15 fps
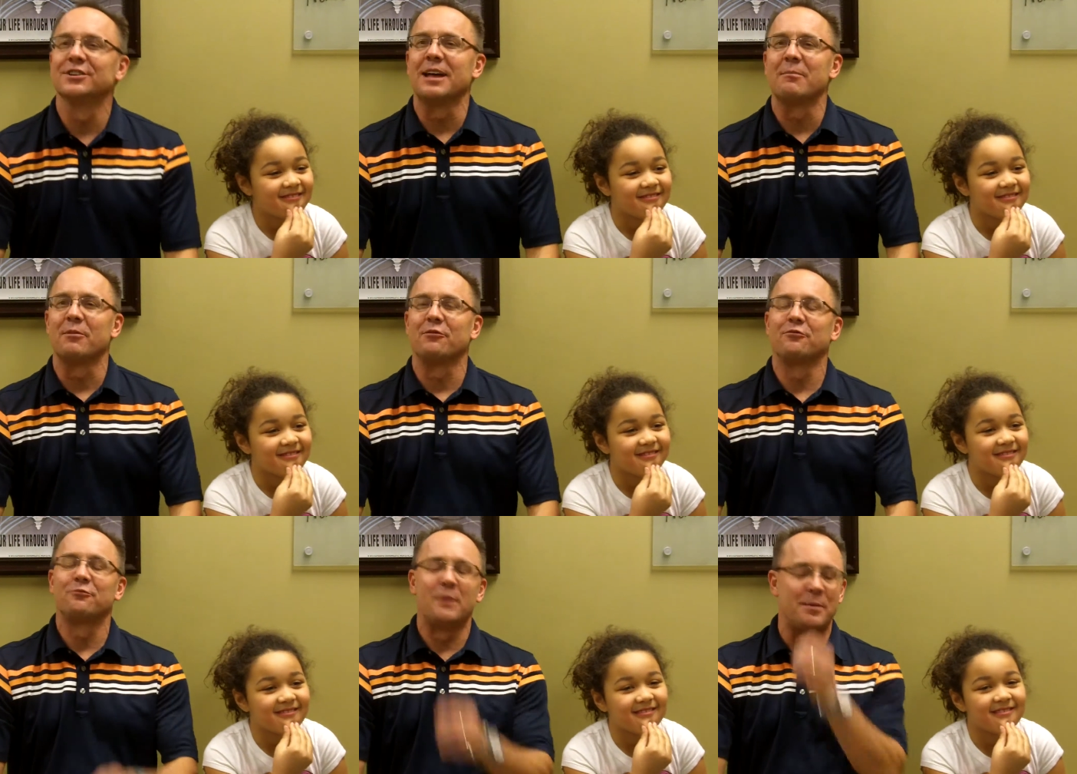Speaker 1: We're having
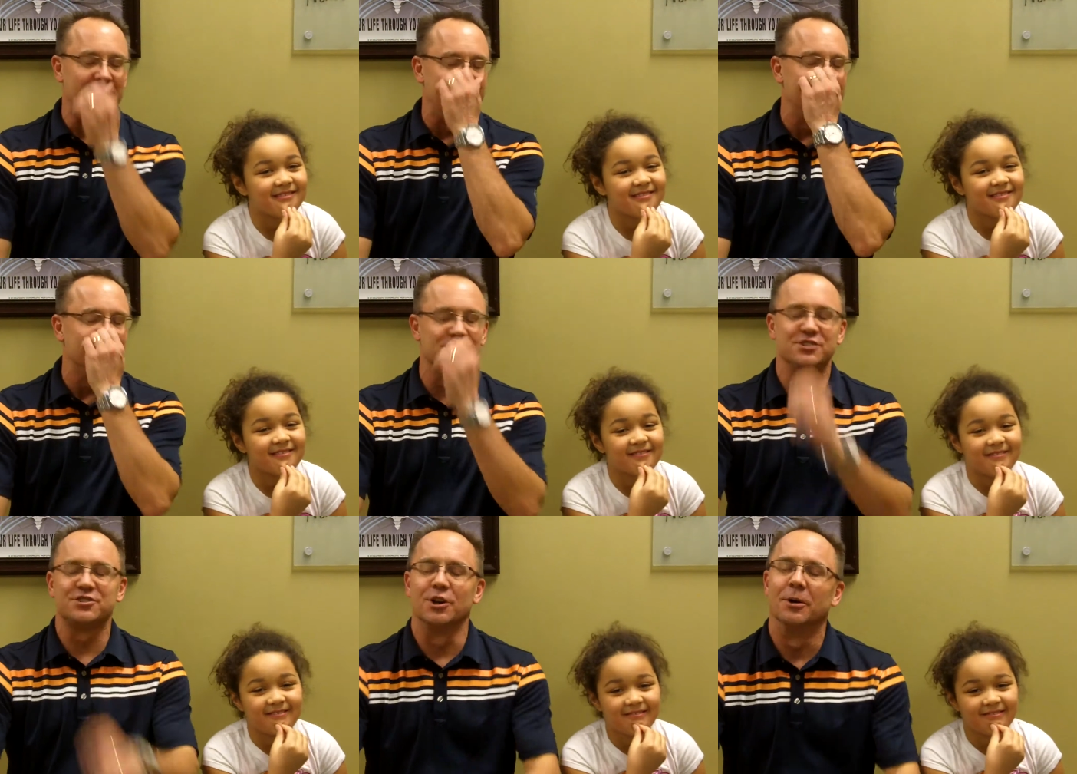fun Nice,
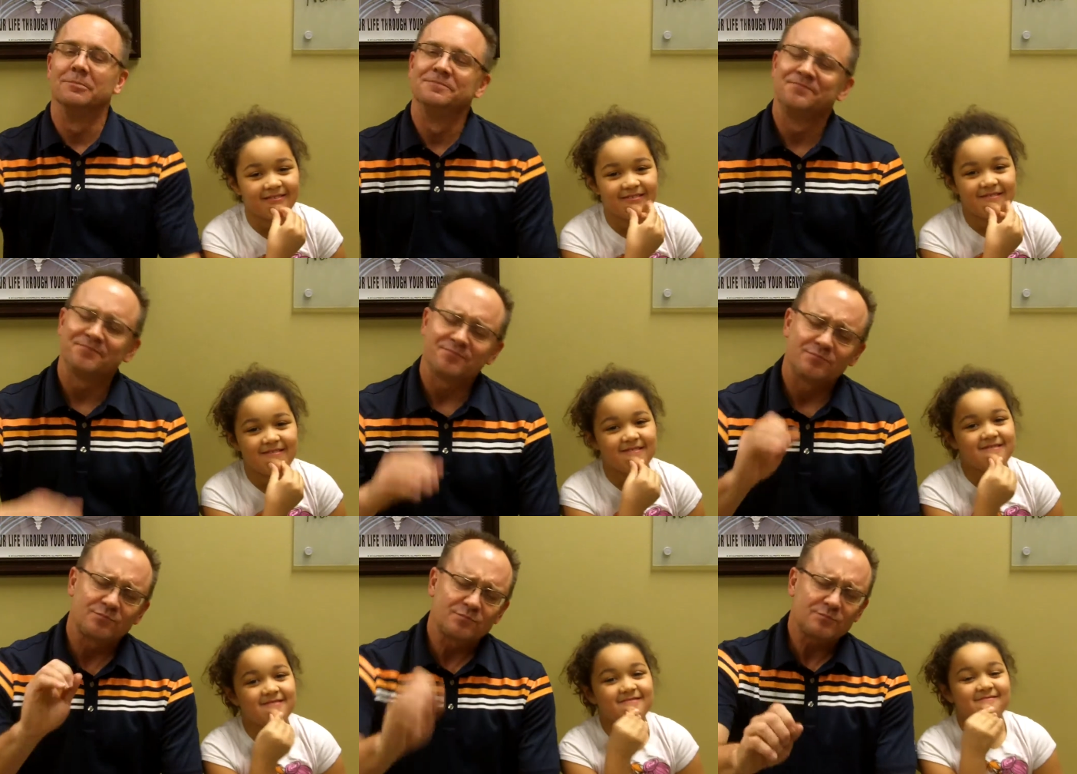agent, too. Oh,
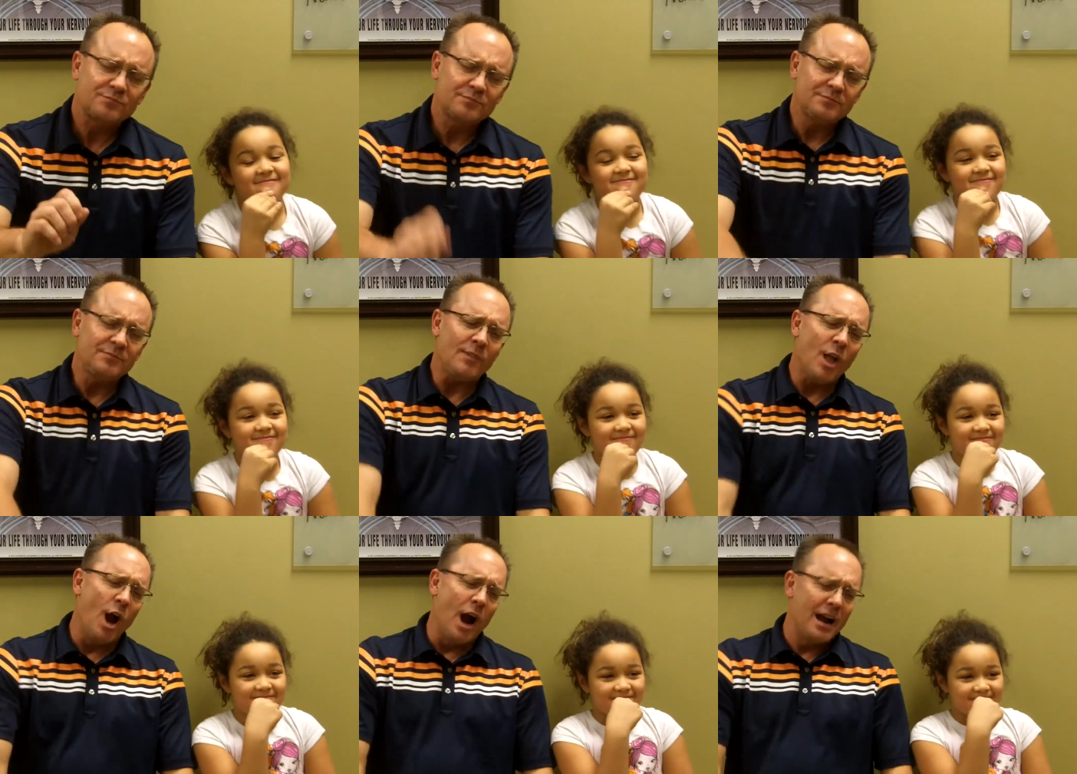I'll take it.
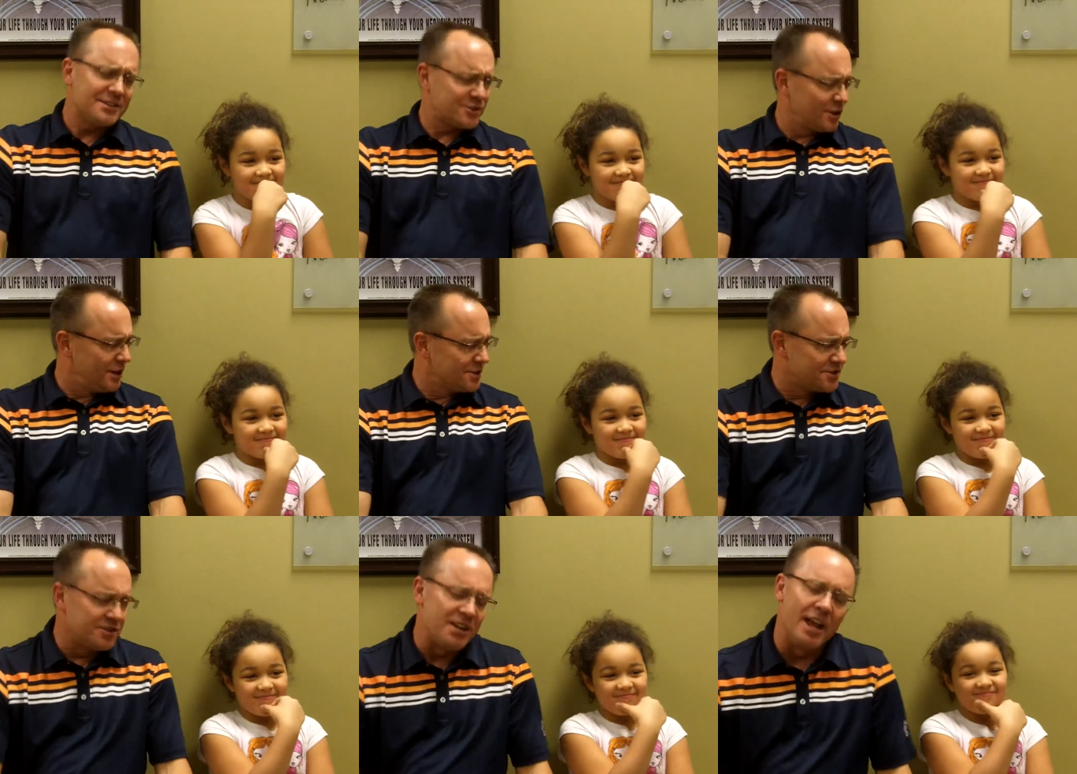All right, so
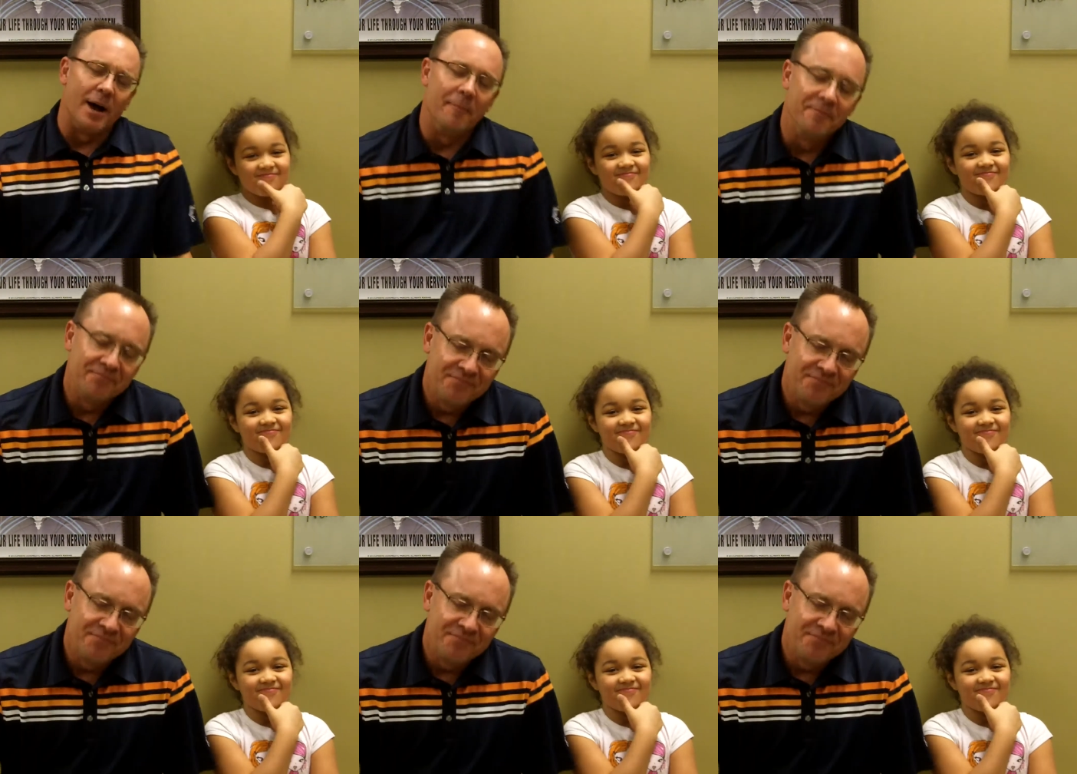here's the deal.